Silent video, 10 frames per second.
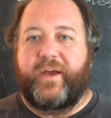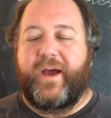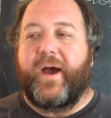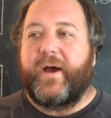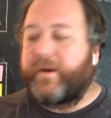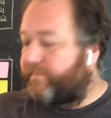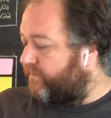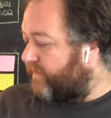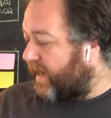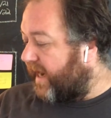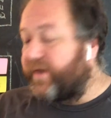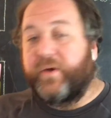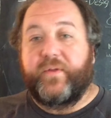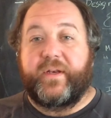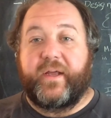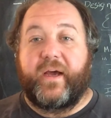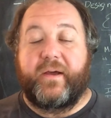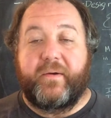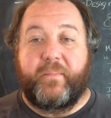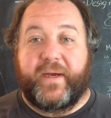I know that
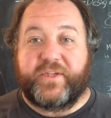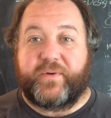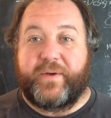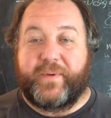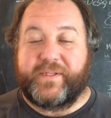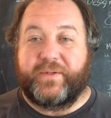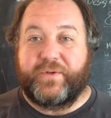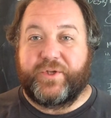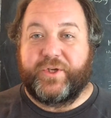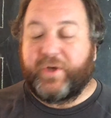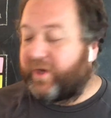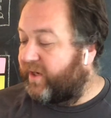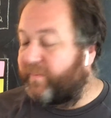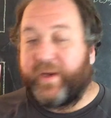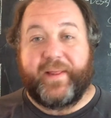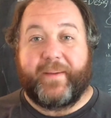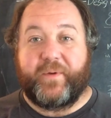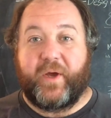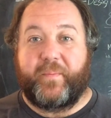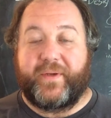my screen resolution on my
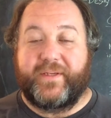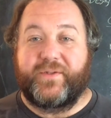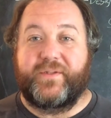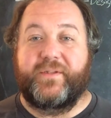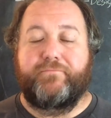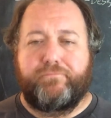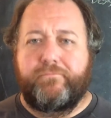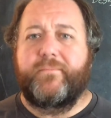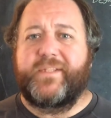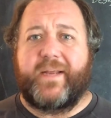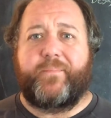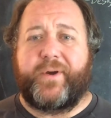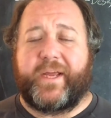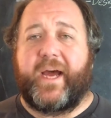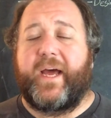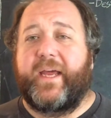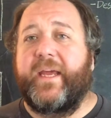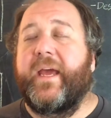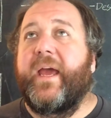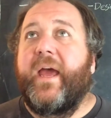laptop is set pretty high,
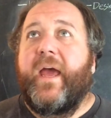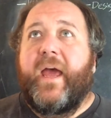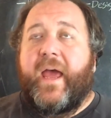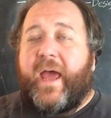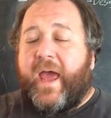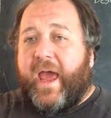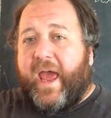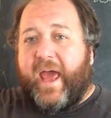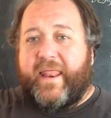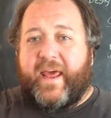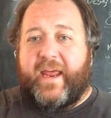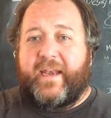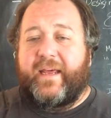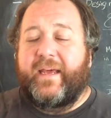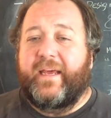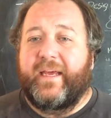and then